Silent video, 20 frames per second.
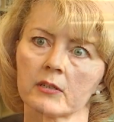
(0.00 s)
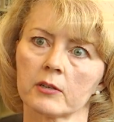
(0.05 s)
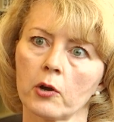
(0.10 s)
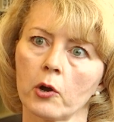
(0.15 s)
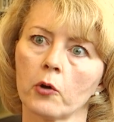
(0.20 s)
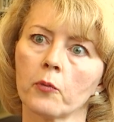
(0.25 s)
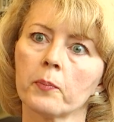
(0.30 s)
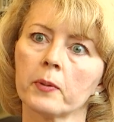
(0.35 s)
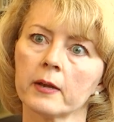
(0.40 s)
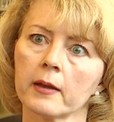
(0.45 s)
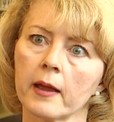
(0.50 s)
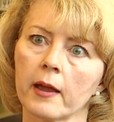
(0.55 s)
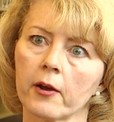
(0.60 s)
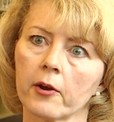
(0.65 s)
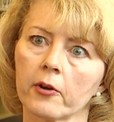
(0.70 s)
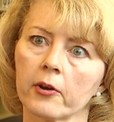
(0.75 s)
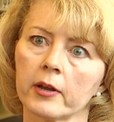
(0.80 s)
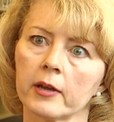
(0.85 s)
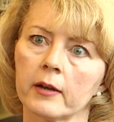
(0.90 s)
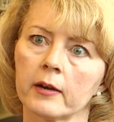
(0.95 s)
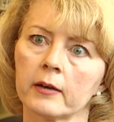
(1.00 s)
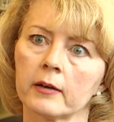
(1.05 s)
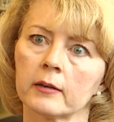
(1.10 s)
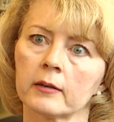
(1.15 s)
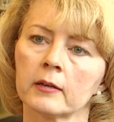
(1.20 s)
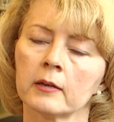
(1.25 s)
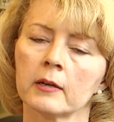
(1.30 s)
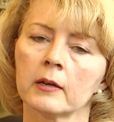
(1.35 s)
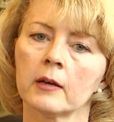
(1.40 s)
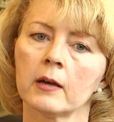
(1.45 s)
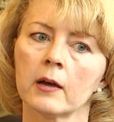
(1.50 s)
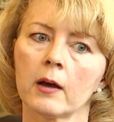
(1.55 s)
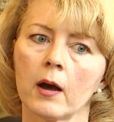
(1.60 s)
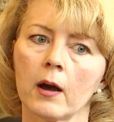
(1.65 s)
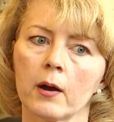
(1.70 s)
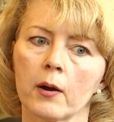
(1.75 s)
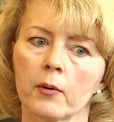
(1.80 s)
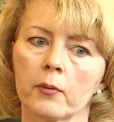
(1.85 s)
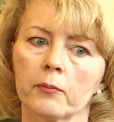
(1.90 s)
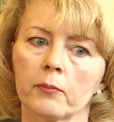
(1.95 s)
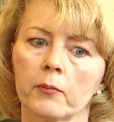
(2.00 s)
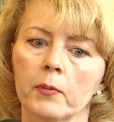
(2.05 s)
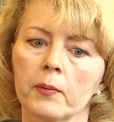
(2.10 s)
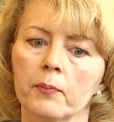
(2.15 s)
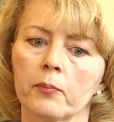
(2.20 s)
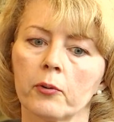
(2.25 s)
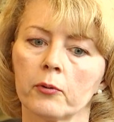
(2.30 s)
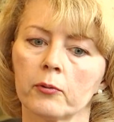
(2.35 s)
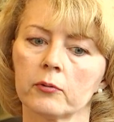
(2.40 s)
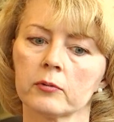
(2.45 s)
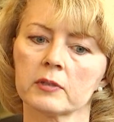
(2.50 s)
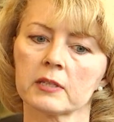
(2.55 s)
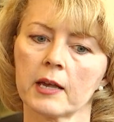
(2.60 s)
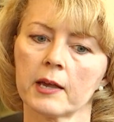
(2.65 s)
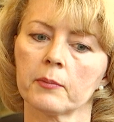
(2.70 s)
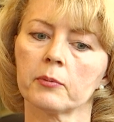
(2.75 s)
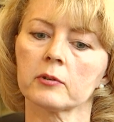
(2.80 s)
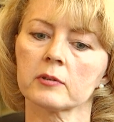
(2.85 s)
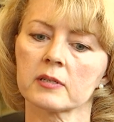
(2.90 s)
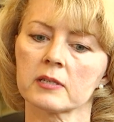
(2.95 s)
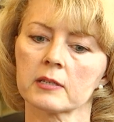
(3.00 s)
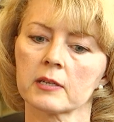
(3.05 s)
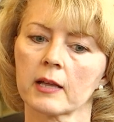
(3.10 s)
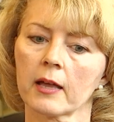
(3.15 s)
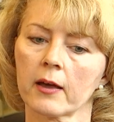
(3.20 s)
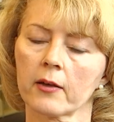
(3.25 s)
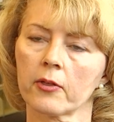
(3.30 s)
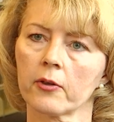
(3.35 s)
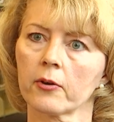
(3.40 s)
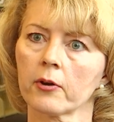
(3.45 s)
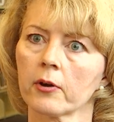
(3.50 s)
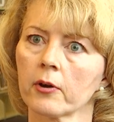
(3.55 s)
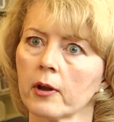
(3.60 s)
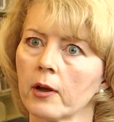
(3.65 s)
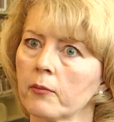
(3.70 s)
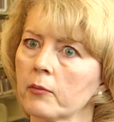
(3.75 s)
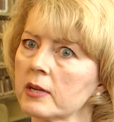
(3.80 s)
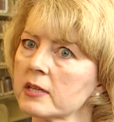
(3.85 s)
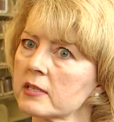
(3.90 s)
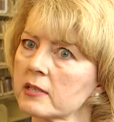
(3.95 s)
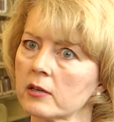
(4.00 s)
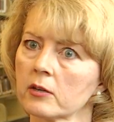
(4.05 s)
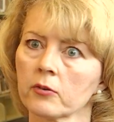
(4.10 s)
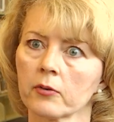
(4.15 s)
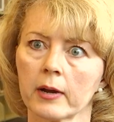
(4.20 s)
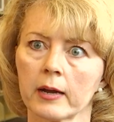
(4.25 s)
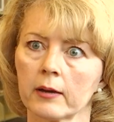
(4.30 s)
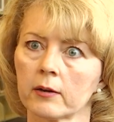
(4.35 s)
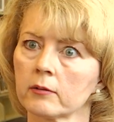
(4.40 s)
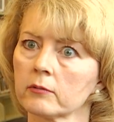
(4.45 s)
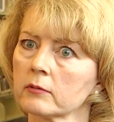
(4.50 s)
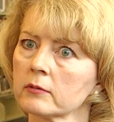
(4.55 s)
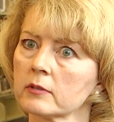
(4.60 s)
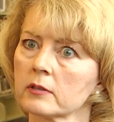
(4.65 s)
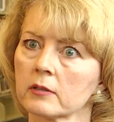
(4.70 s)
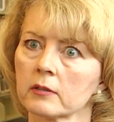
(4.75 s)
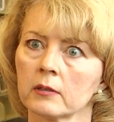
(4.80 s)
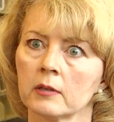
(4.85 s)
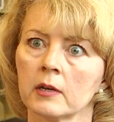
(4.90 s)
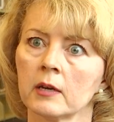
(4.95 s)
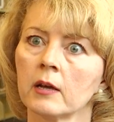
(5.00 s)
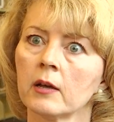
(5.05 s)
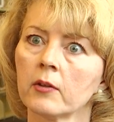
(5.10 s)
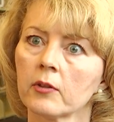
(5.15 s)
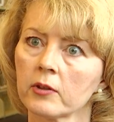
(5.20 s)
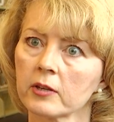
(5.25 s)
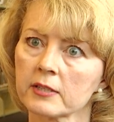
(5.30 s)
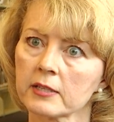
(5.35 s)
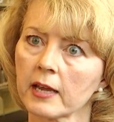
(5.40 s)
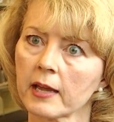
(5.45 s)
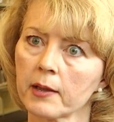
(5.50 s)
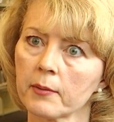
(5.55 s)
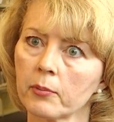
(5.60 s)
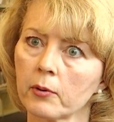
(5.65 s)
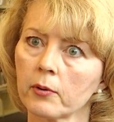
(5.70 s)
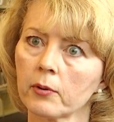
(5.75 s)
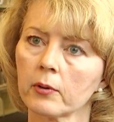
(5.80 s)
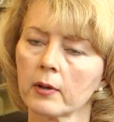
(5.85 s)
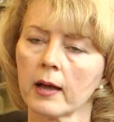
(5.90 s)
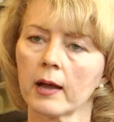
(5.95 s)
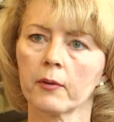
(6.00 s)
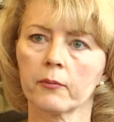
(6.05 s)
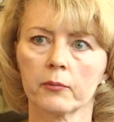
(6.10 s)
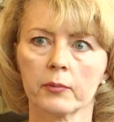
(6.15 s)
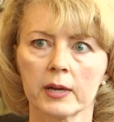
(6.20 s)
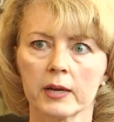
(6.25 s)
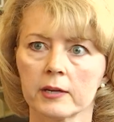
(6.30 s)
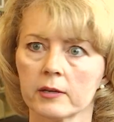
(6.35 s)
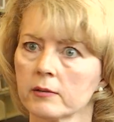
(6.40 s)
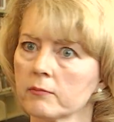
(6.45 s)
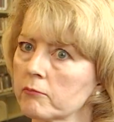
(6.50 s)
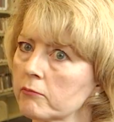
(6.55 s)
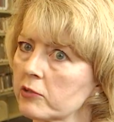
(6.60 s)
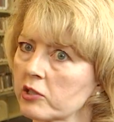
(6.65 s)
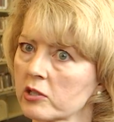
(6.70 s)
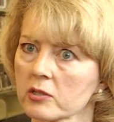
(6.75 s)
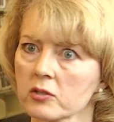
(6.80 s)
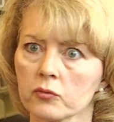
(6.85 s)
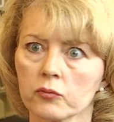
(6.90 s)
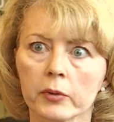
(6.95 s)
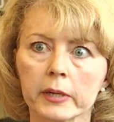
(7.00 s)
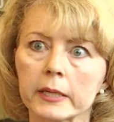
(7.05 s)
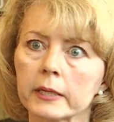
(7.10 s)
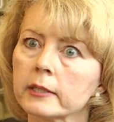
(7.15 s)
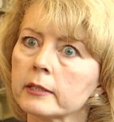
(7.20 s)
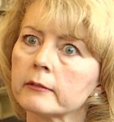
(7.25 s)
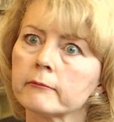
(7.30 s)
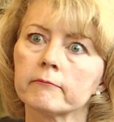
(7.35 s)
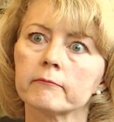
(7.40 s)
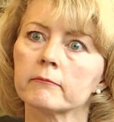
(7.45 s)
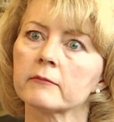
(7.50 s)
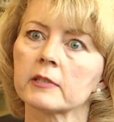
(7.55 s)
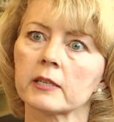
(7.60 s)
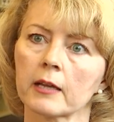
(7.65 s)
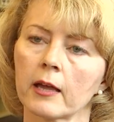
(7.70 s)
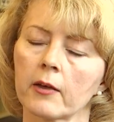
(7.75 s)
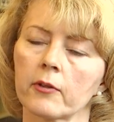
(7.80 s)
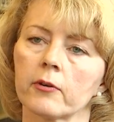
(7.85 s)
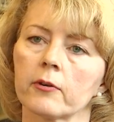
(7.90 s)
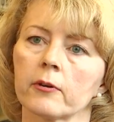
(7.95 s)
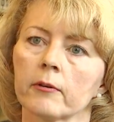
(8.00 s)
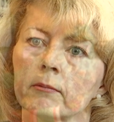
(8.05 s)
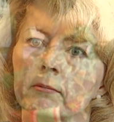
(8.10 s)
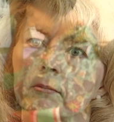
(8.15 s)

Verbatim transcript: an open area. Um, we pull tables together and we sit around the table and we just read together.